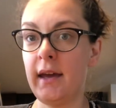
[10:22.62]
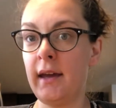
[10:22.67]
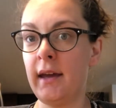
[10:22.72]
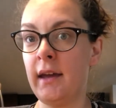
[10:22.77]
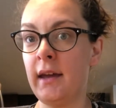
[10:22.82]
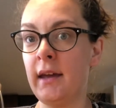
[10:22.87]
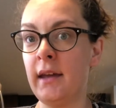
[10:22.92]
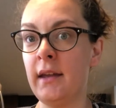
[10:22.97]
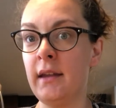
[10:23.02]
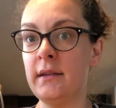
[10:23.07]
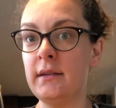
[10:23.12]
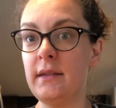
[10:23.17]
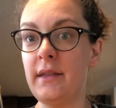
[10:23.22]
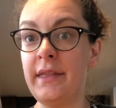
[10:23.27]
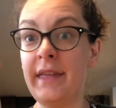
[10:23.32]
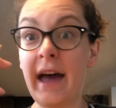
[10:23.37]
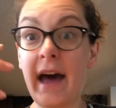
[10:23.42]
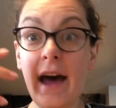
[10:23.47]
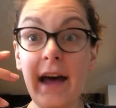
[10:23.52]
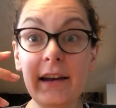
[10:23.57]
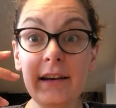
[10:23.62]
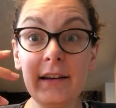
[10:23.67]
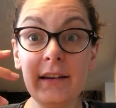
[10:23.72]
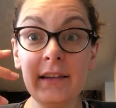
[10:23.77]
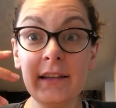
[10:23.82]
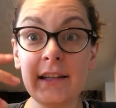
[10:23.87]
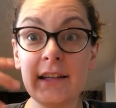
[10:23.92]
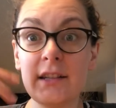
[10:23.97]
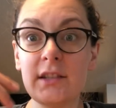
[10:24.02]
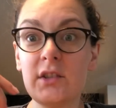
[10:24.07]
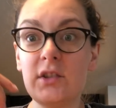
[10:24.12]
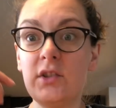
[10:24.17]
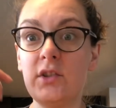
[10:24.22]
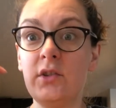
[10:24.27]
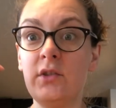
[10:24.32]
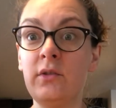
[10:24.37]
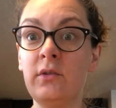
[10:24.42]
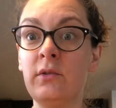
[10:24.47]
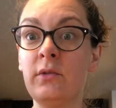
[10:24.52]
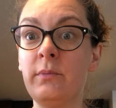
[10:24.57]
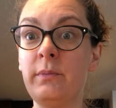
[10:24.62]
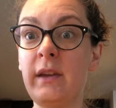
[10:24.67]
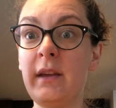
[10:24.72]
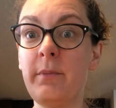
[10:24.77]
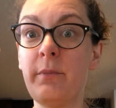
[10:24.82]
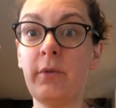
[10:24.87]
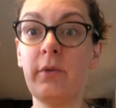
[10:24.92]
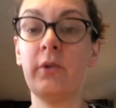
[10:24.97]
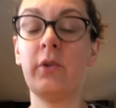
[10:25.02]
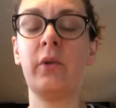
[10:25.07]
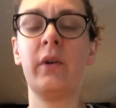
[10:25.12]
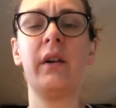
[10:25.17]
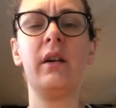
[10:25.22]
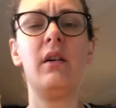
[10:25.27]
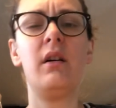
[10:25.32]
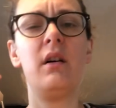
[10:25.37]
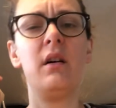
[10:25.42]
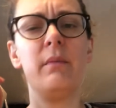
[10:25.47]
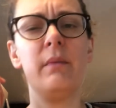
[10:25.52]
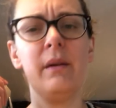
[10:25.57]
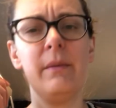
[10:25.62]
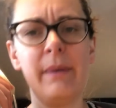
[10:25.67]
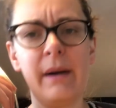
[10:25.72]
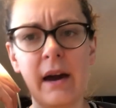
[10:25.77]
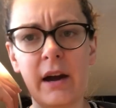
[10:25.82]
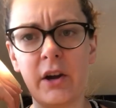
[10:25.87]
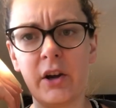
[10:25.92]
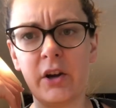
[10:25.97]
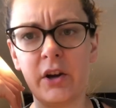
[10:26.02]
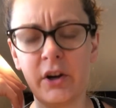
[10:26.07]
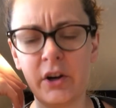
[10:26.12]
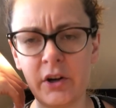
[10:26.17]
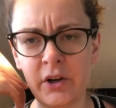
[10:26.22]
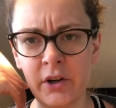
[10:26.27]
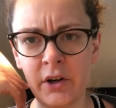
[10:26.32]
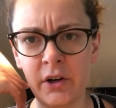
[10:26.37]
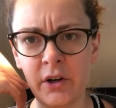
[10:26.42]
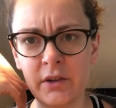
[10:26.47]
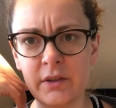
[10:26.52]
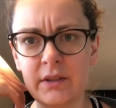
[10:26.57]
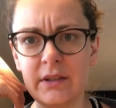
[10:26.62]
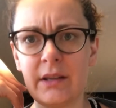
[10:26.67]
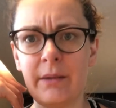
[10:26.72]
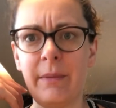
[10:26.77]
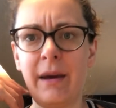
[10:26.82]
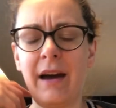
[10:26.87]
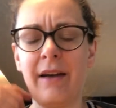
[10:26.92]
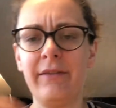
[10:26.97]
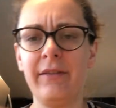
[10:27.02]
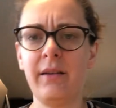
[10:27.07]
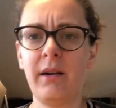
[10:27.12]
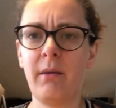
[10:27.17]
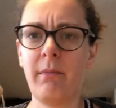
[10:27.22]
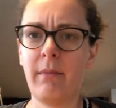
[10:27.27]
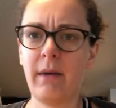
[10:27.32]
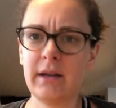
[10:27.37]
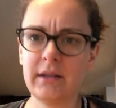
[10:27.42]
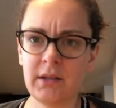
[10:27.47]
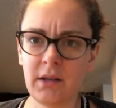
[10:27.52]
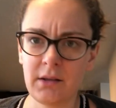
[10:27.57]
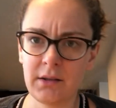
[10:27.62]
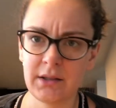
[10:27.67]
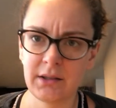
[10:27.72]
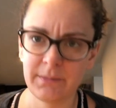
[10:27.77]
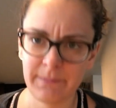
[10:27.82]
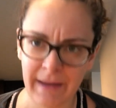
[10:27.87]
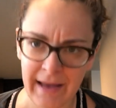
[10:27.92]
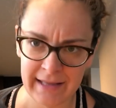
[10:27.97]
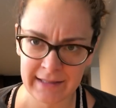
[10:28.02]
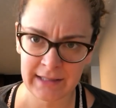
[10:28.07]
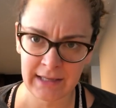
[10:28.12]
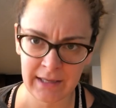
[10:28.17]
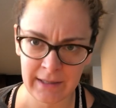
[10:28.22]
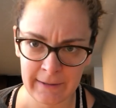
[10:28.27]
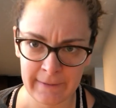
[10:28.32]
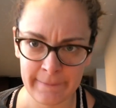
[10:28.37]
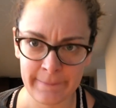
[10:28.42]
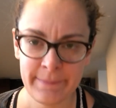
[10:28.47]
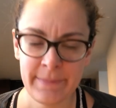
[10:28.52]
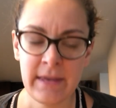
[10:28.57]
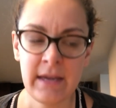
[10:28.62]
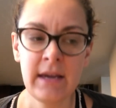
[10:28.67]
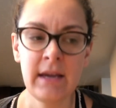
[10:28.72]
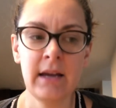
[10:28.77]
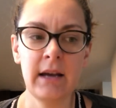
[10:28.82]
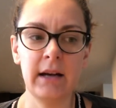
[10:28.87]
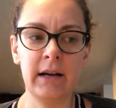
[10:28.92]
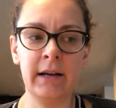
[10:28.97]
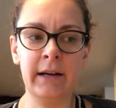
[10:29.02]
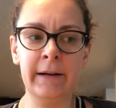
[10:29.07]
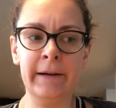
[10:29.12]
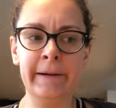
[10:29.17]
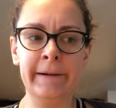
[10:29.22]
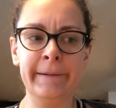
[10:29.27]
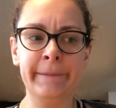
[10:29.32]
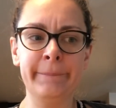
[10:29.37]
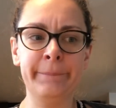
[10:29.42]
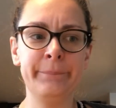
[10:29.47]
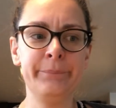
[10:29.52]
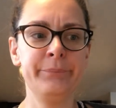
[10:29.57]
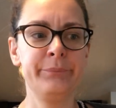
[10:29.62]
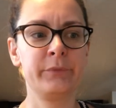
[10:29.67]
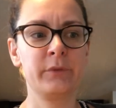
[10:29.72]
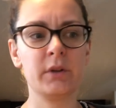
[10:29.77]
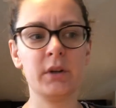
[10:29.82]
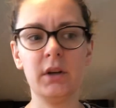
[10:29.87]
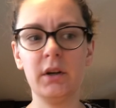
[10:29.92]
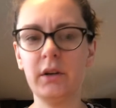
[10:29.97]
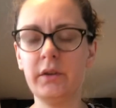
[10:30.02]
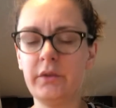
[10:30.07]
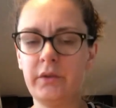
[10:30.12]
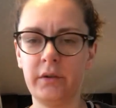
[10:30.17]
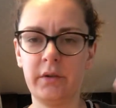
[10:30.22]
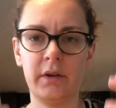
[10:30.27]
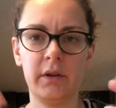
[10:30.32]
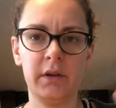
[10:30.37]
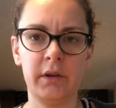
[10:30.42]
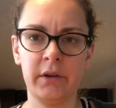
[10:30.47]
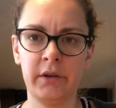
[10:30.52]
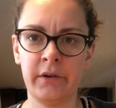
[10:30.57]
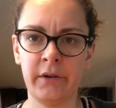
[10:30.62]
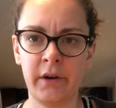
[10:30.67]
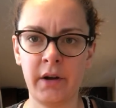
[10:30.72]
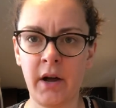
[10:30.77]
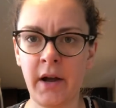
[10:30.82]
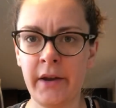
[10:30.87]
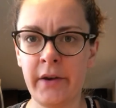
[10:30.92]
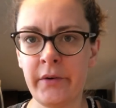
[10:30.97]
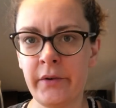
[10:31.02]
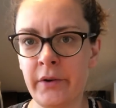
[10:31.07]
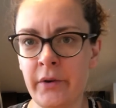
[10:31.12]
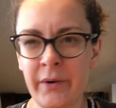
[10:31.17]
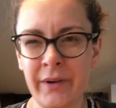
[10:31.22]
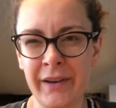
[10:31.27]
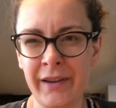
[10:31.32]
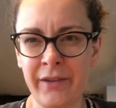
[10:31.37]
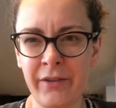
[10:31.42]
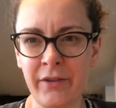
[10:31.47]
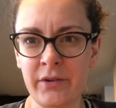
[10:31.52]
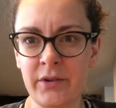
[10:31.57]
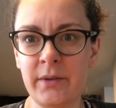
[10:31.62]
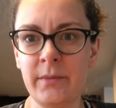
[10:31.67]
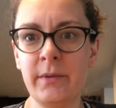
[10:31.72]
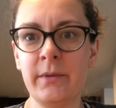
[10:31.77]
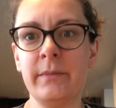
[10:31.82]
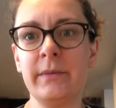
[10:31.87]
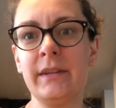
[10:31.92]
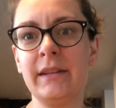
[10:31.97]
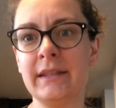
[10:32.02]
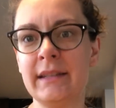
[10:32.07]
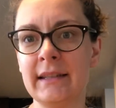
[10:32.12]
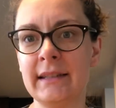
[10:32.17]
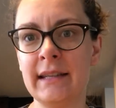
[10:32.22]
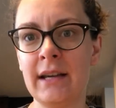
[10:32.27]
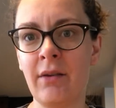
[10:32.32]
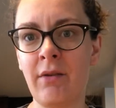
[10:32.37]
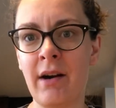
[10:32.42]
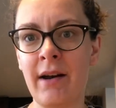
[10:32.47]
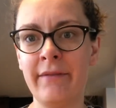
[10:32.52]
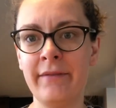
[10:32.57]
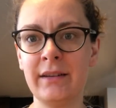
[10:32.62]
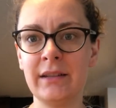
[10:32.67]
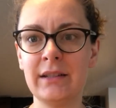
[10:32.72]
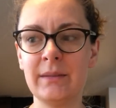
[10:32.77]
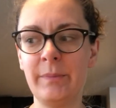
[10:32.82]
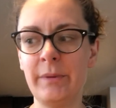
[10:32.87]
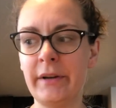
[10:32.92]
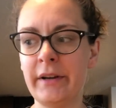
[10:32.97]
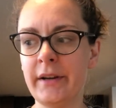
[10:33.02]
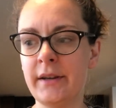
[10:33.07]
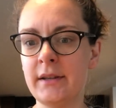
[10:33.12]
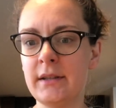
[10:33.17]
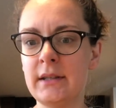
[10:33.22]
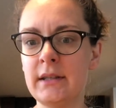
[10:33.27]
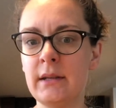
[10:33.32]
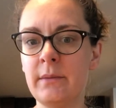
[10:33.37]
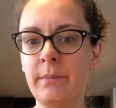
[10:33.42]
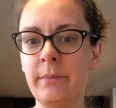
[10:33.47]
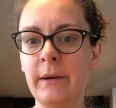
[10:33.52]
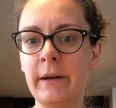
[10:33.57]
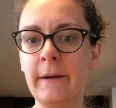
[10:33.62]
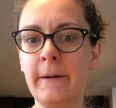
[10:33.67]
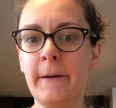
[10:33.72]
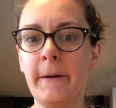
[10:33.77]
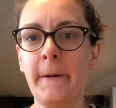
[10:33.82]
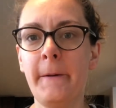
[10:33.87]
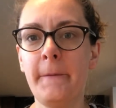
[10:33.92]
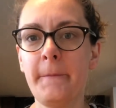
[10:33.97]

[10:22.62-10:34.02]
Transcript: and that leads to people going, oh, my back hurts, I'm having a muscle spasm. I don't know any other symptoms because that's how I've experienced it, but